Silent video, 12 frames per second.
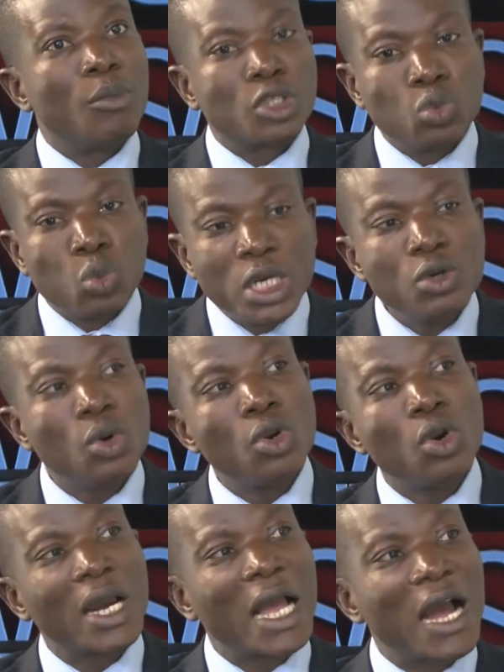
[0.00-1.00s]
but we no
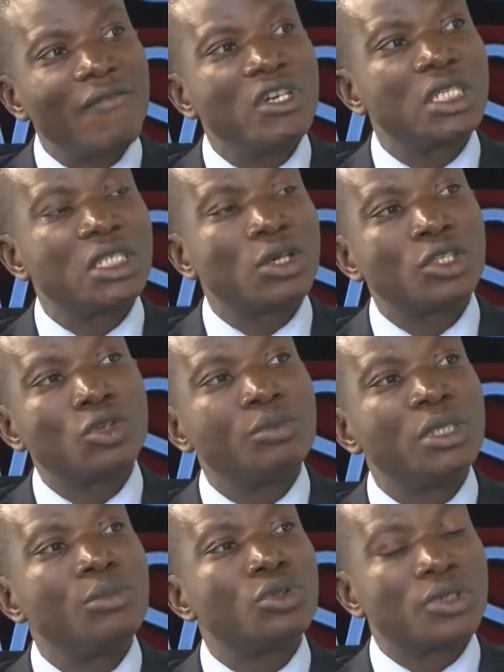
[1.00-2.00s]
longer have the resource to
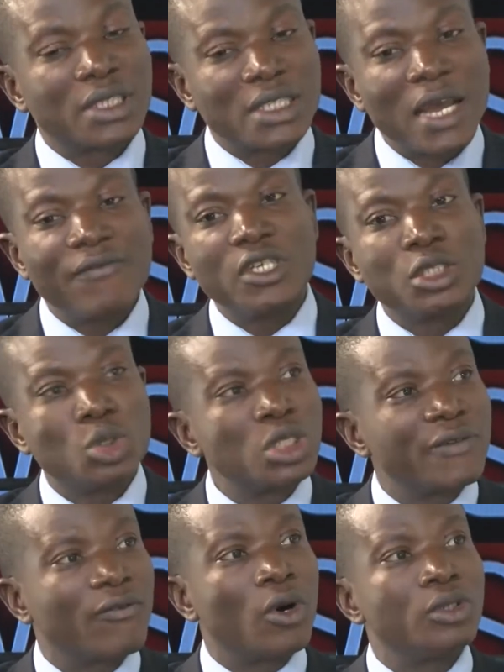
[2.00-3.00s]
be able to service
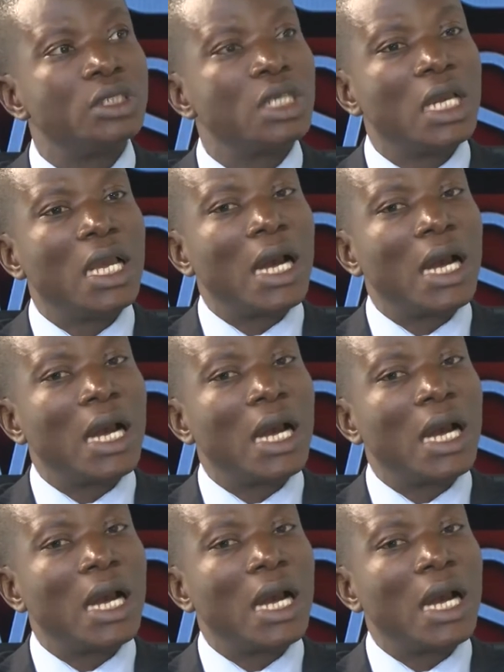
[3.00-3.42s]
those funds